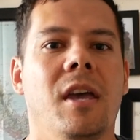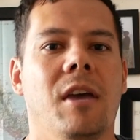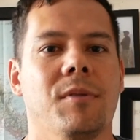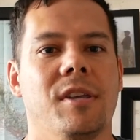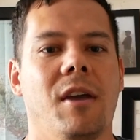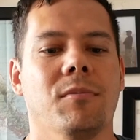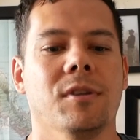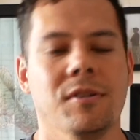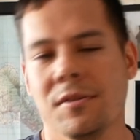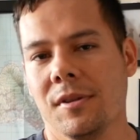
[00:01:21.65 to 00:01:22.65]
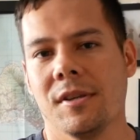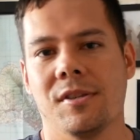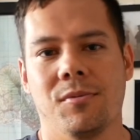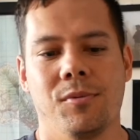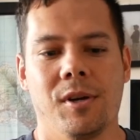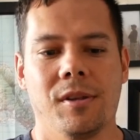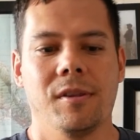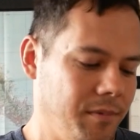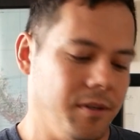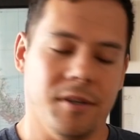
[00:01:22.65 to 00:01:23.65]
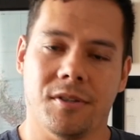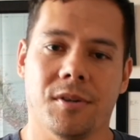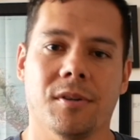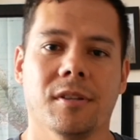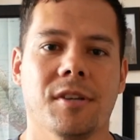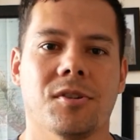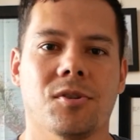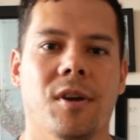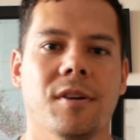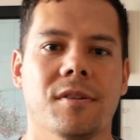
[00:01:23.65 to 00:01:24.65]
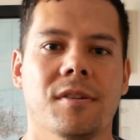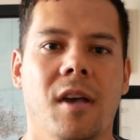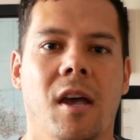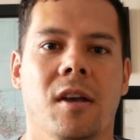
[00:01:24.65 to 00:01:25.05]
and we can't really do this with the CERT laser trainers.